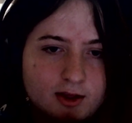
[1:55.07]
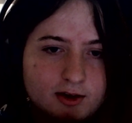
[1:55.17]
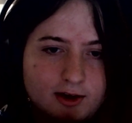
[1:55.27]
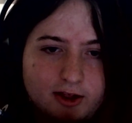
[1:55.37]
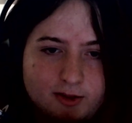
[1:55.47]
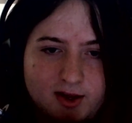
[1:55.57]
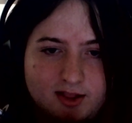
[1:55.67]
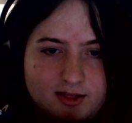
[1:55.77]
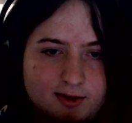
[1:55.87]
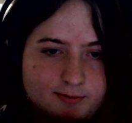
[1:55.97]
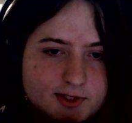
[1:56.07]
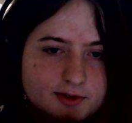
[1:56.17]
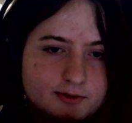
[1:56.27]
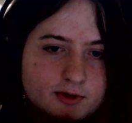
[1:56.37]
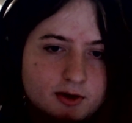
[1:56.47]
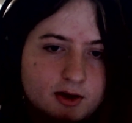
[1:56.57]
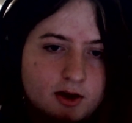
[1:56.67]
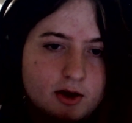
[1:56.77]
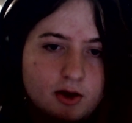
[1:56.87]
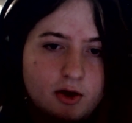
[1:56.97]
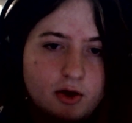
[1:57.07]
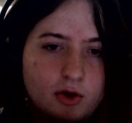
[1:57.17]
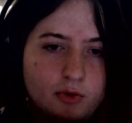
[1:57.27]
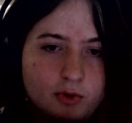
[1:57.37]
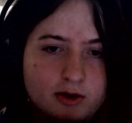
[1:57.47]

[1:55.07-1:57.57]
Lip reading: Now the main themes. One